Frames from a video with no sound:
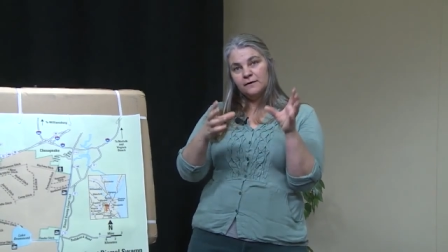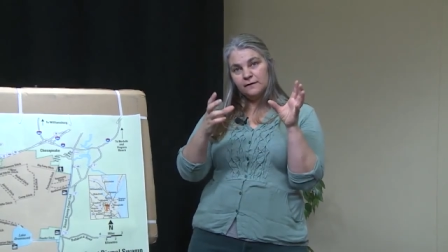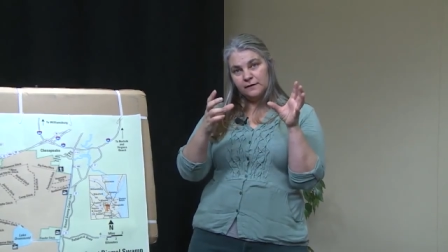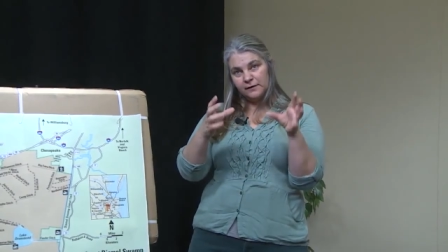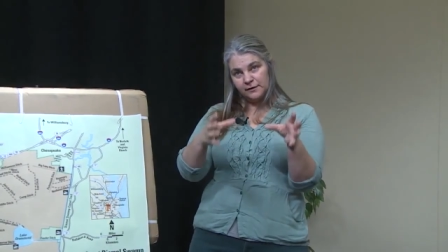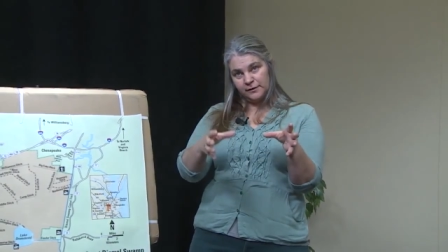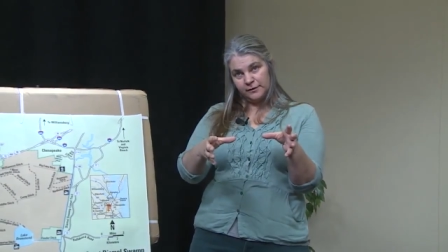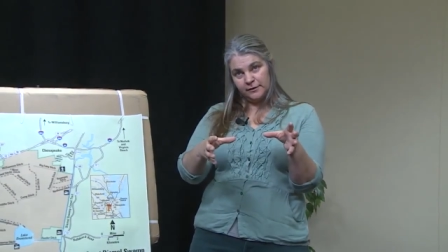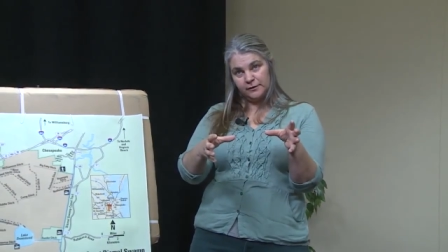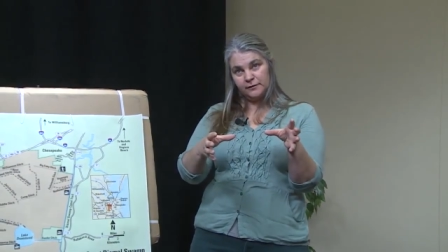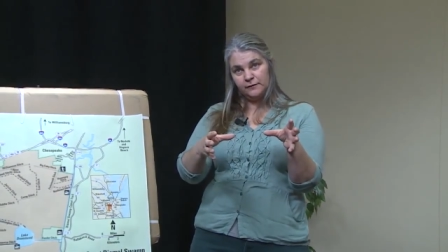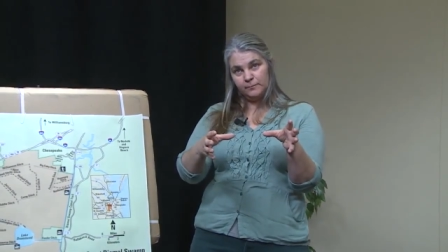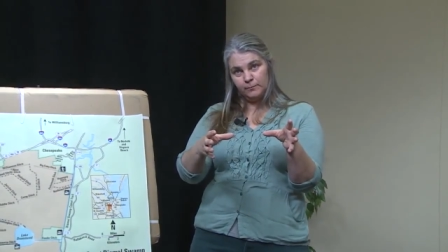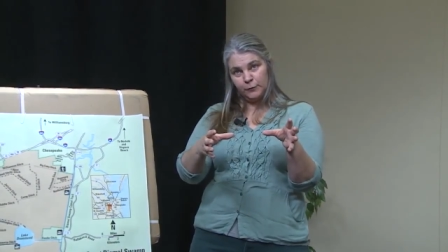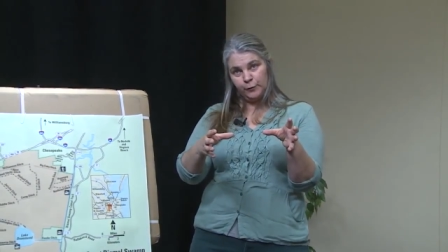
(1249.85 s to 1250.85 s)
their
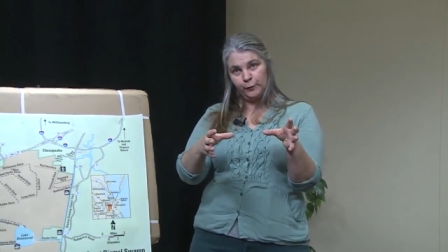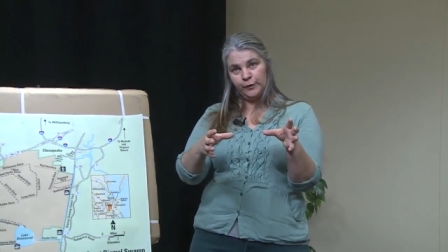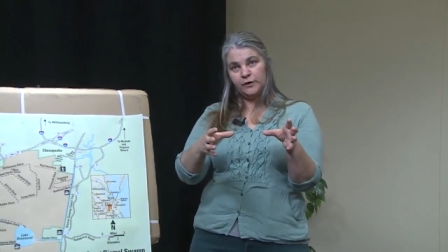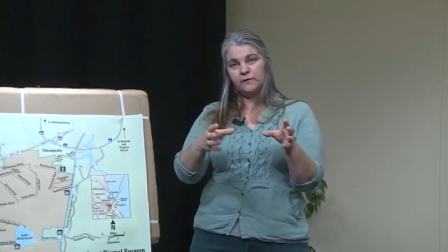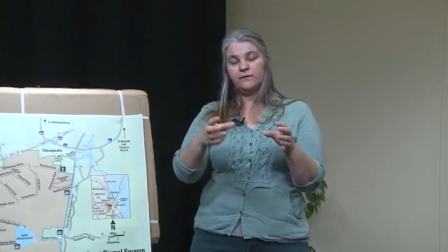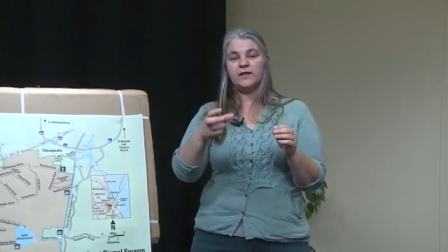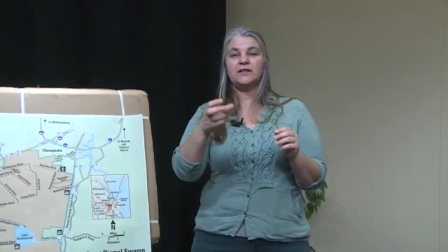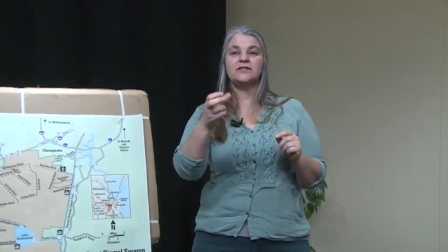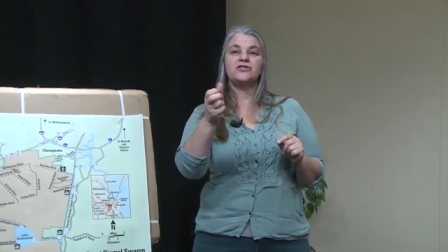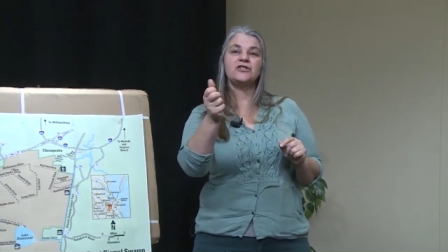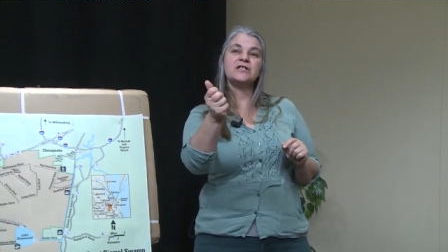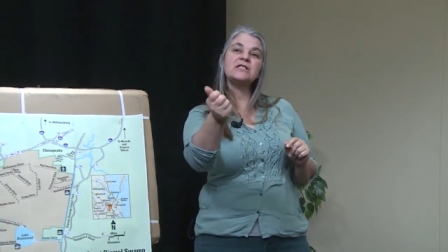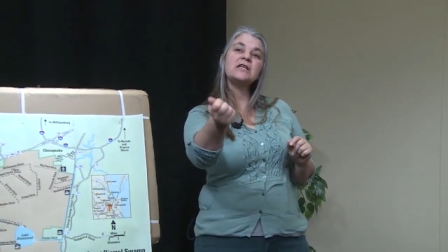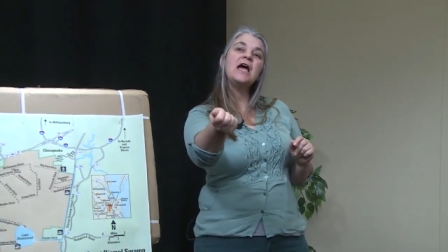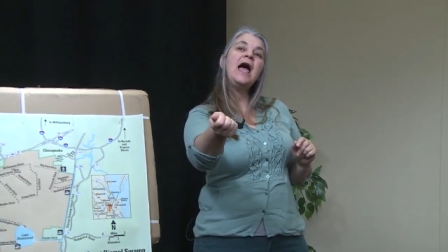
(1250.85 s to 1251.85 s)
maroon
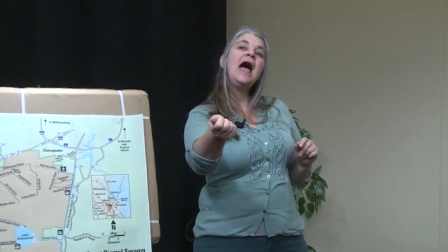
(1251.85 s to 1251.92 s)
villages